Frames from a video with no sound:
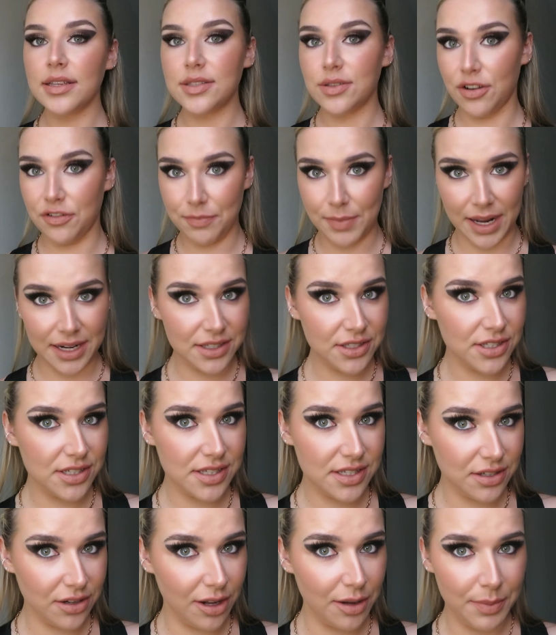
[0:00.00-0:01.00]
So I've managed to
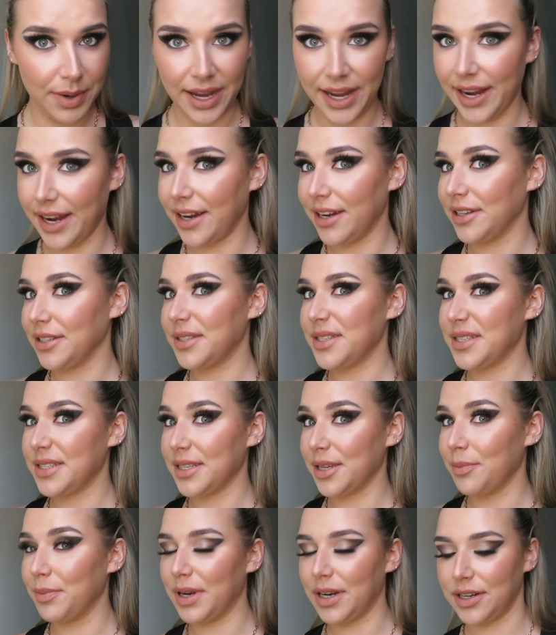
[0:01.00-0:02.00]
style my hair
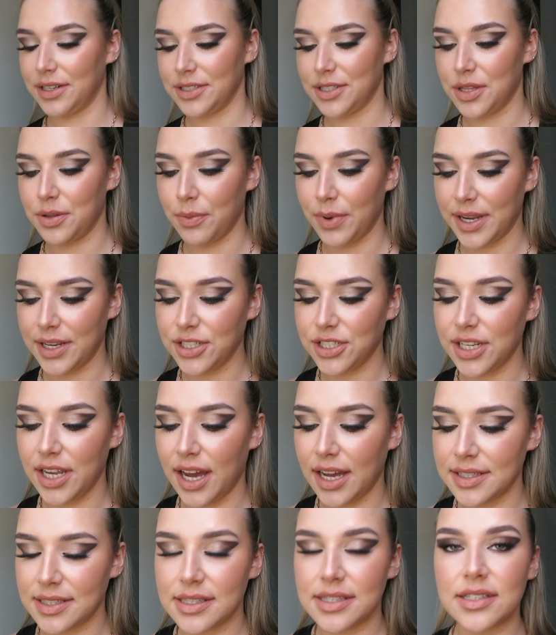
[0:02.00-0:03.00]
similar to the way she
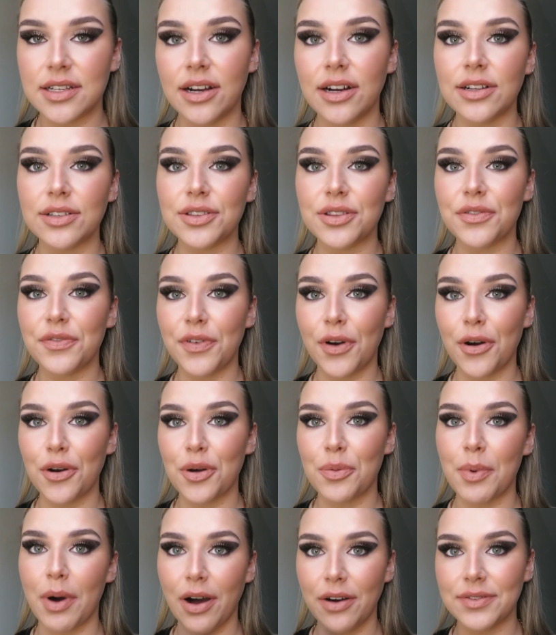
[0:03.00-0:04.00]
has it styled in the
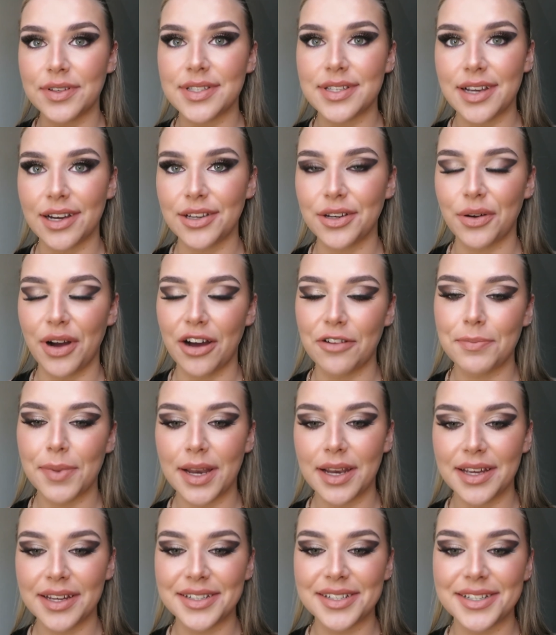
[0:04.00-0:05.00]
photo, but obviously I don't have
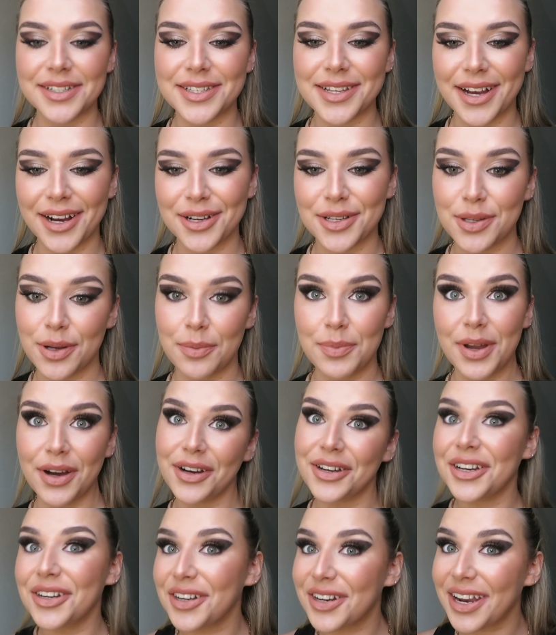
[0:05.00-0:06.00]
Bella Hadid's hair, so I'm not
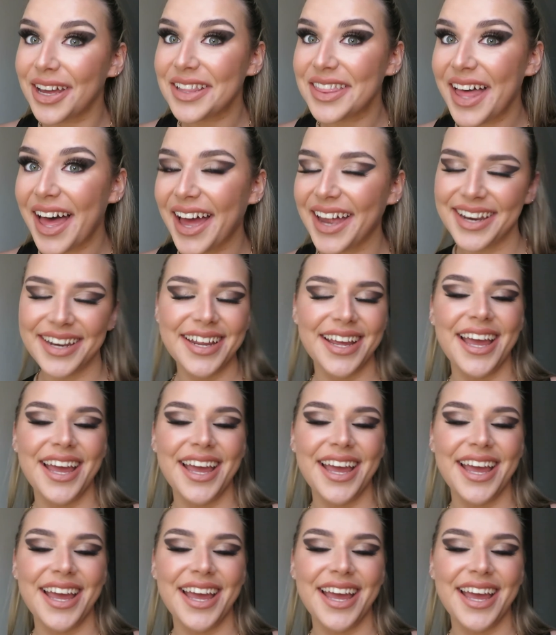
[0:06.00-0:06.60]
going to look like that.